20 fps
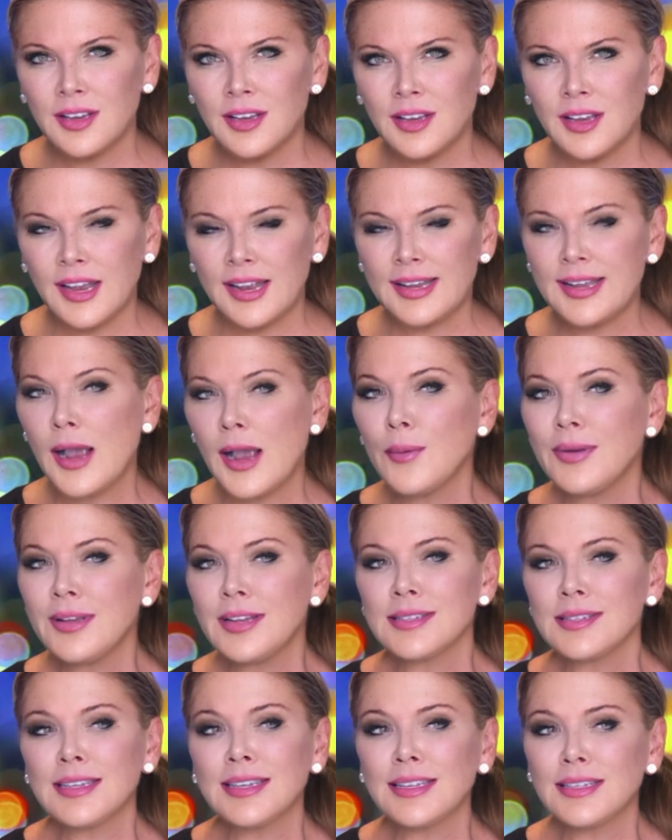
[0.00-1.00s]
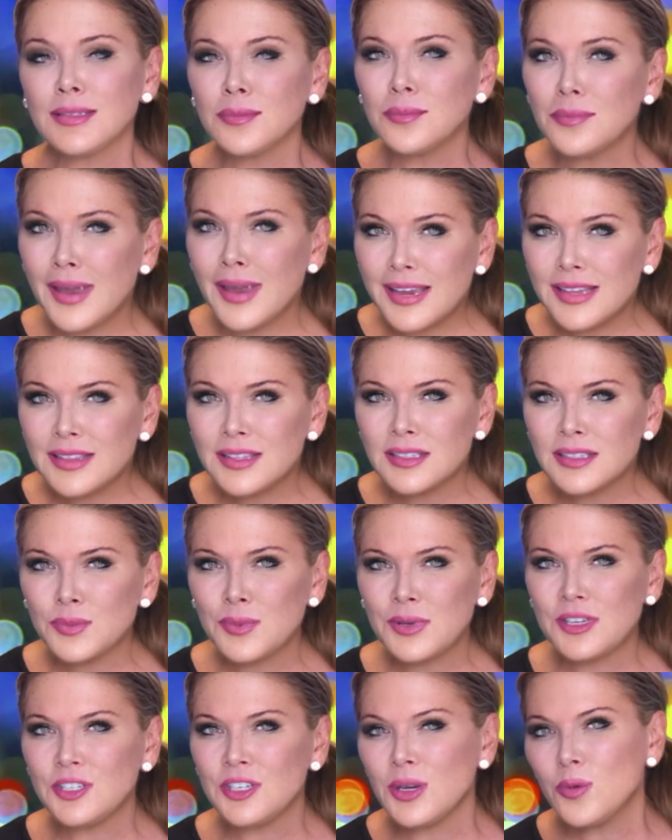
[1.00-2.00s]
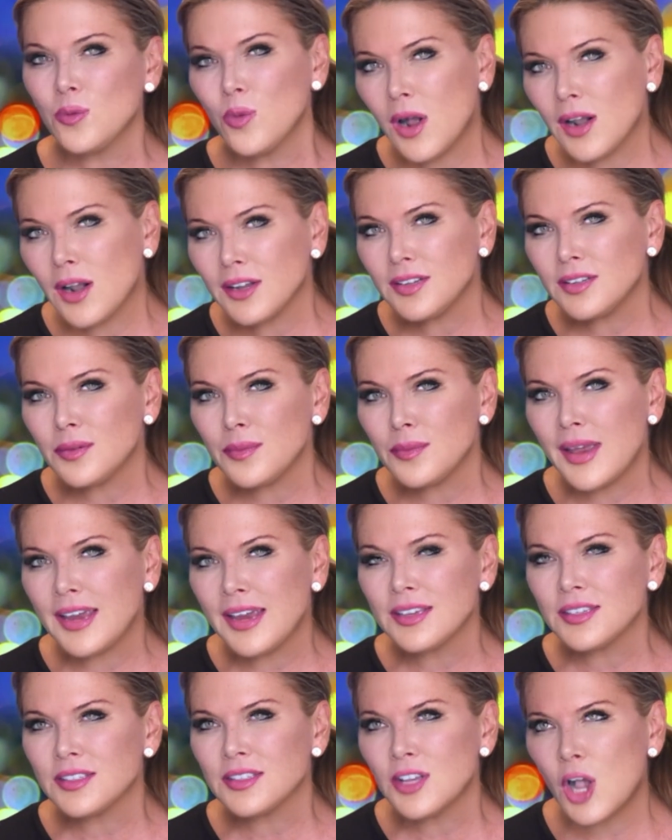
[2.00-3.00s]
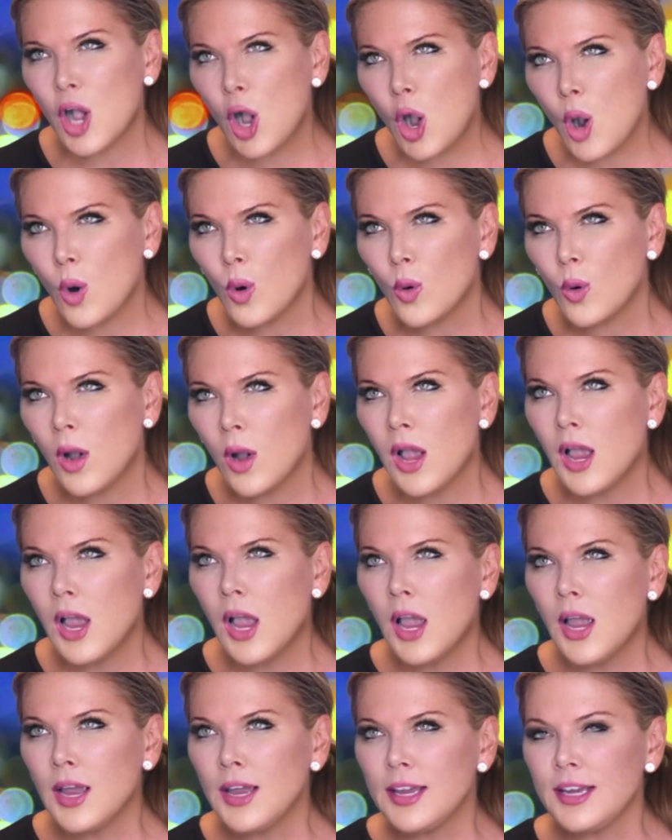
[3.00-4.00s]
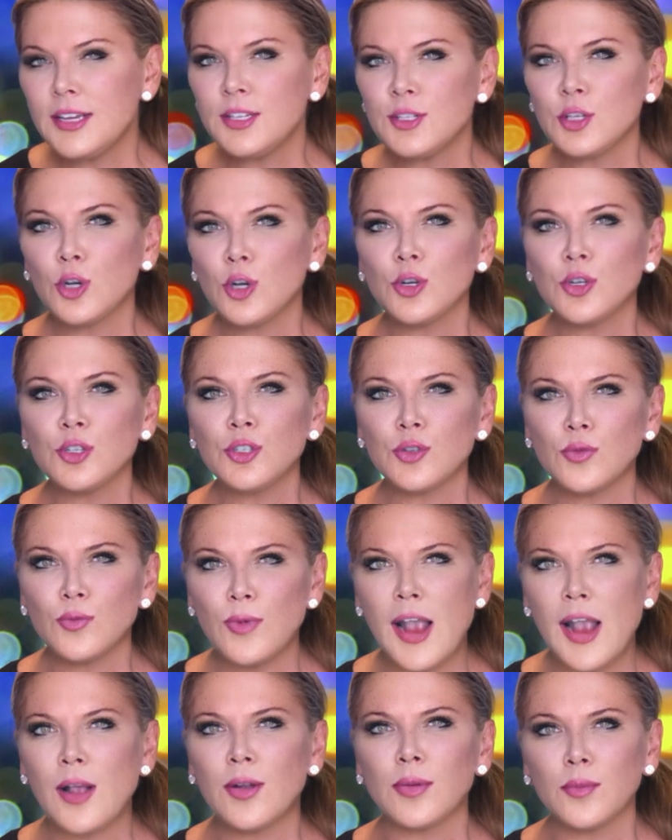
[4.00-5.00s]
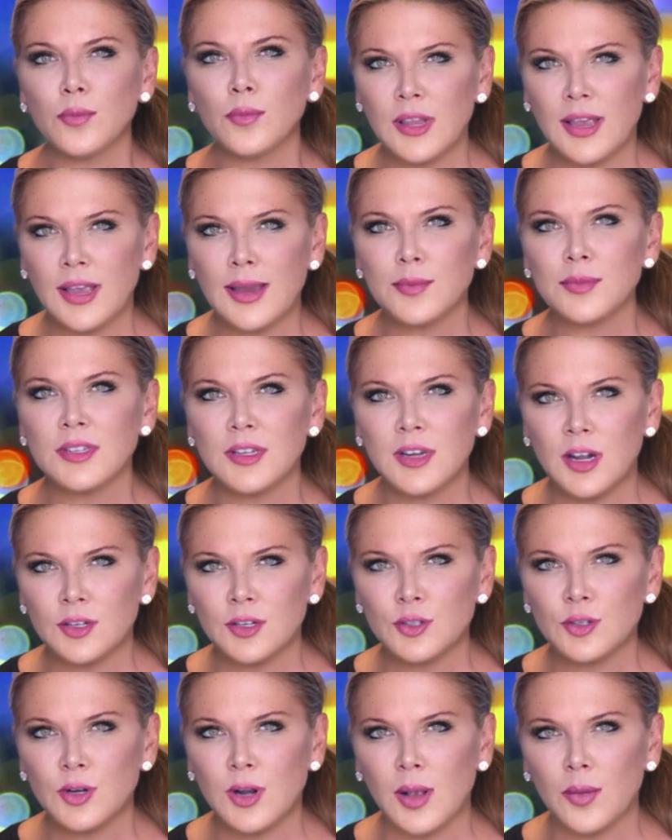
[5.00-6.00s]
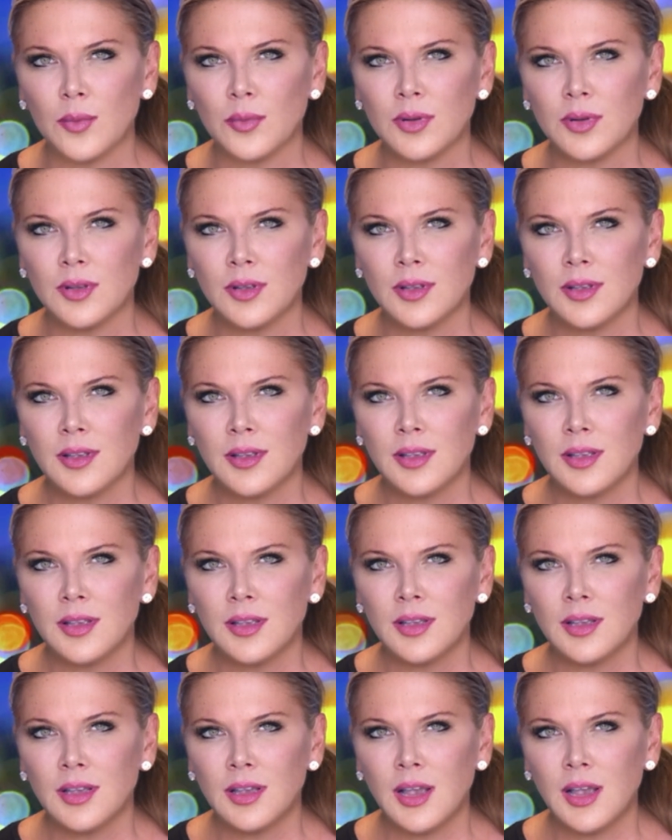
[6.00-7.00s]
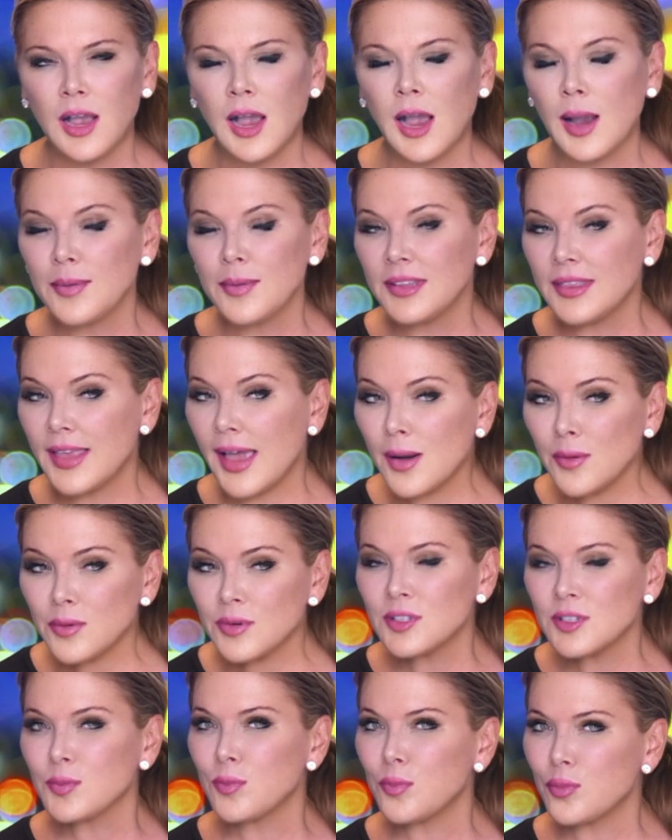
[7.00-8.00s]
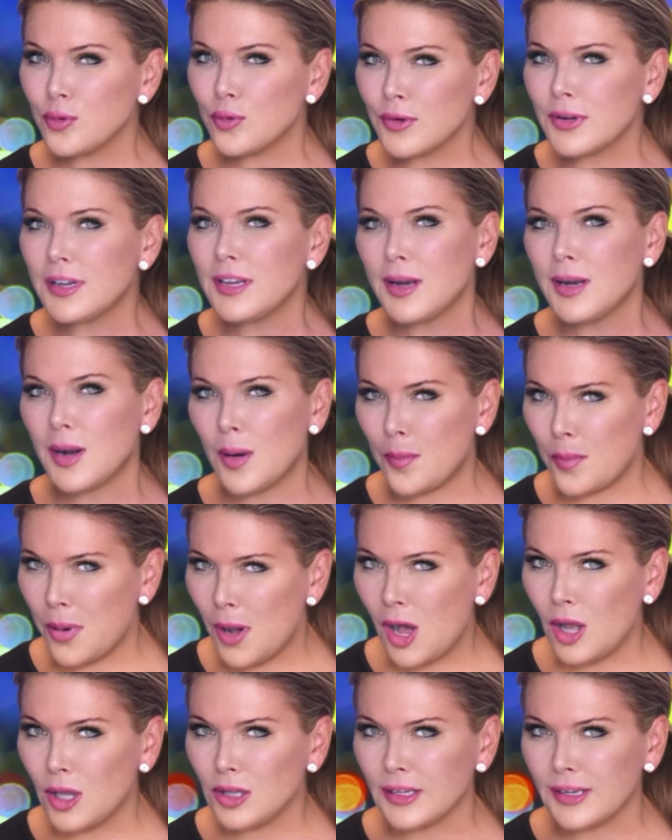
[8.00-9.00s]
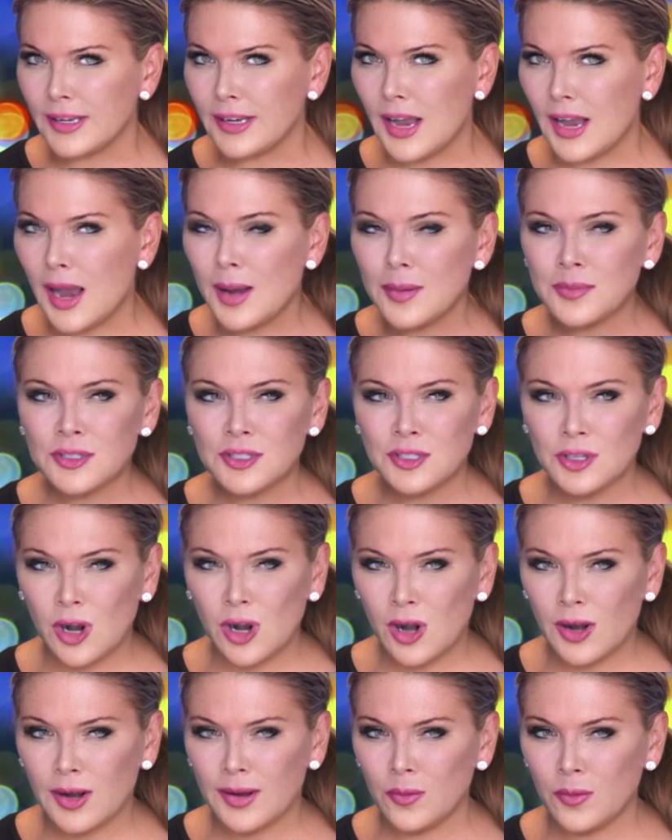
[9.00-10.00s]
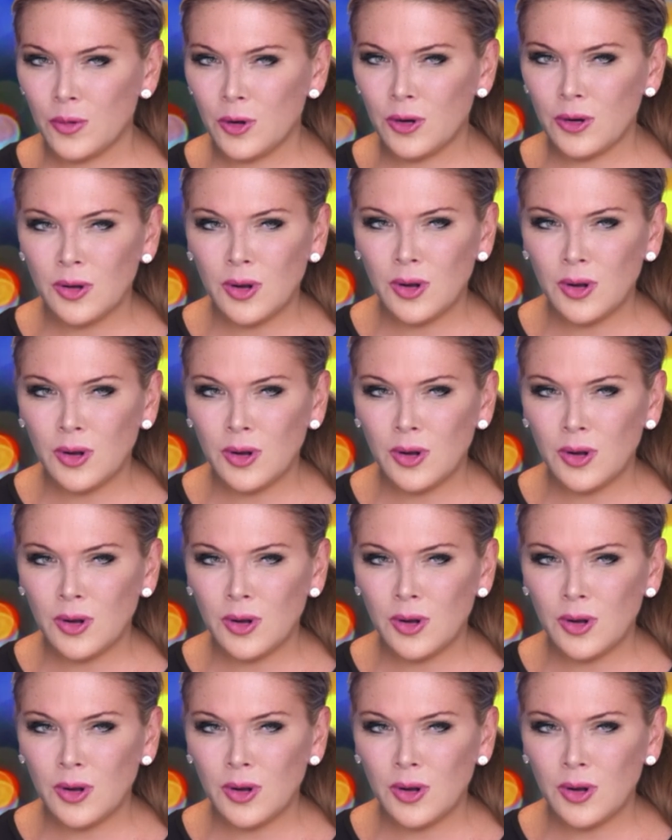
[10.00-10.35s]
and now he doesn't get to make the speech he wanted to make, so he turns around and blames it on Trump. I mean, that was pretty appalling. I'm sorry. We're